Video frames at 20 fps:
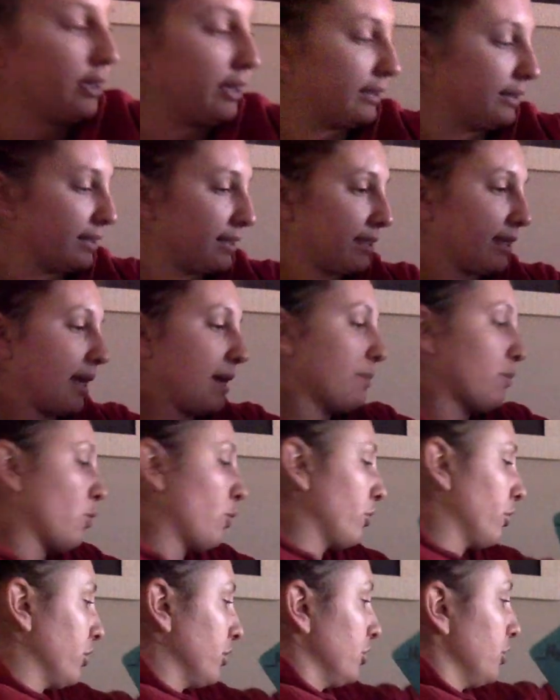in the same
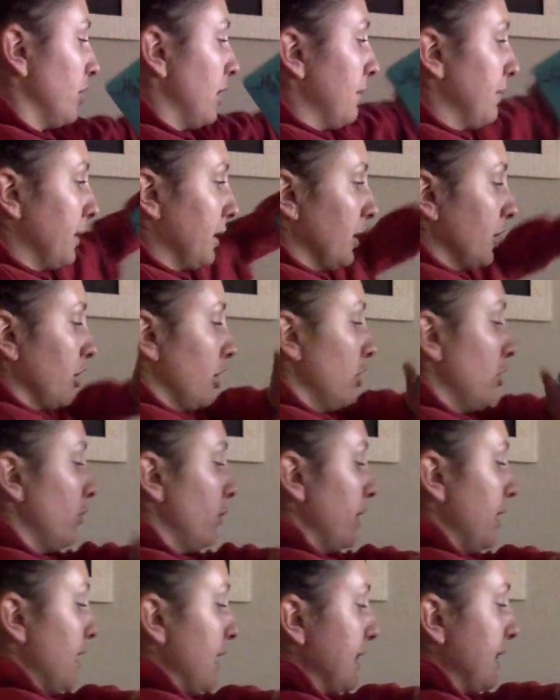order. So I'm going to go
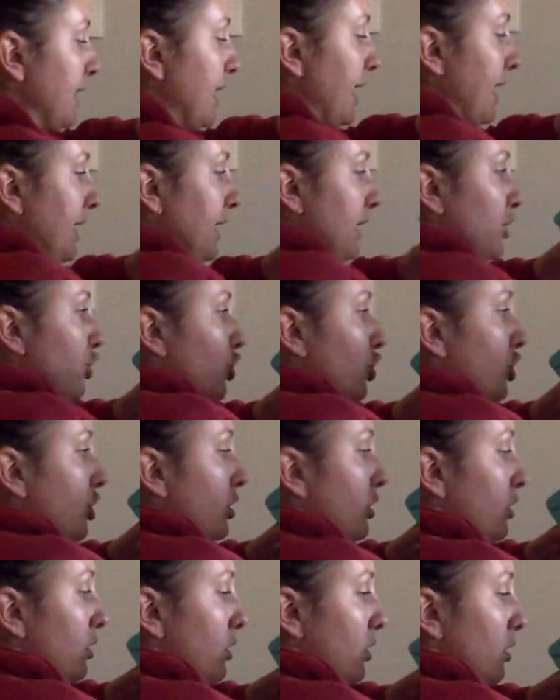with H,
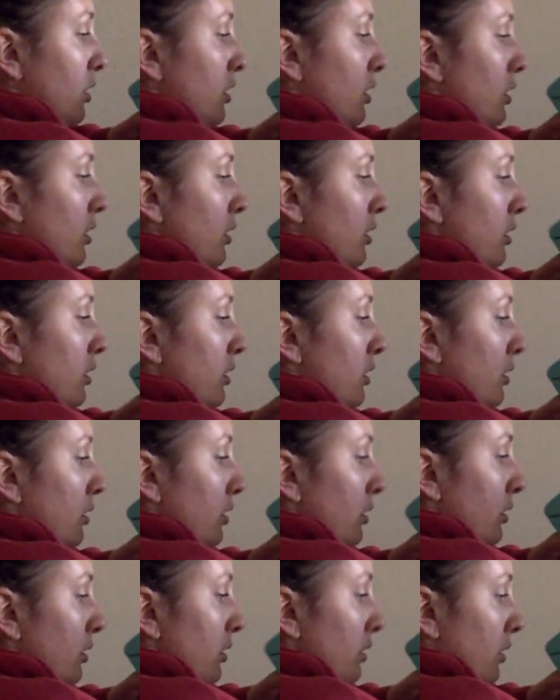
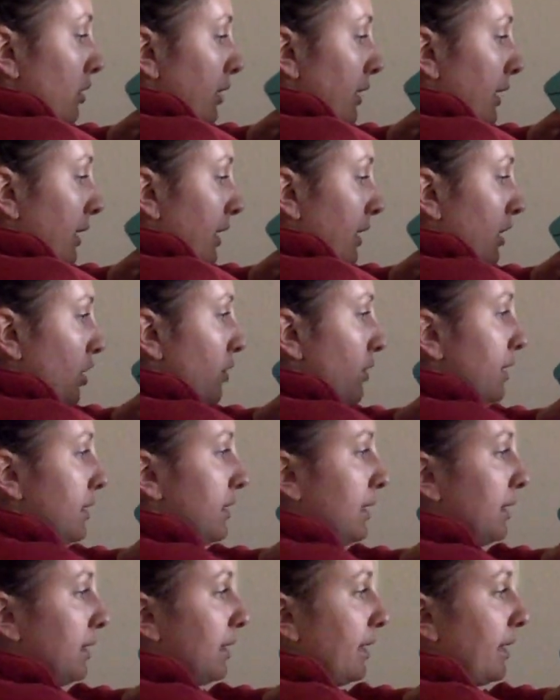and I notice
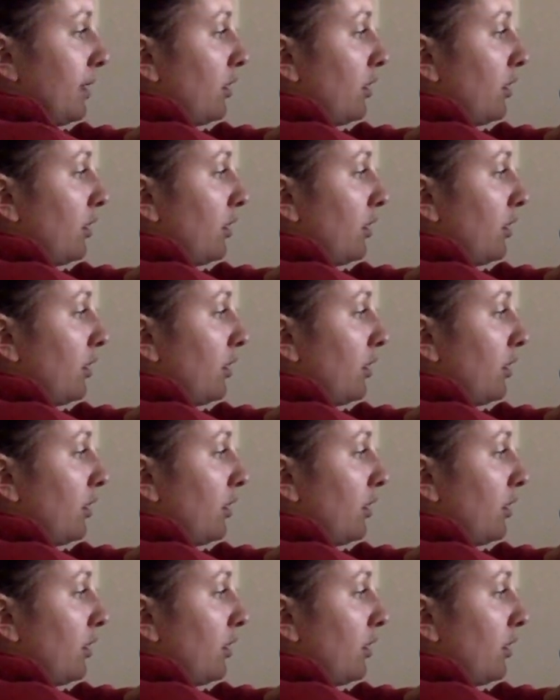that there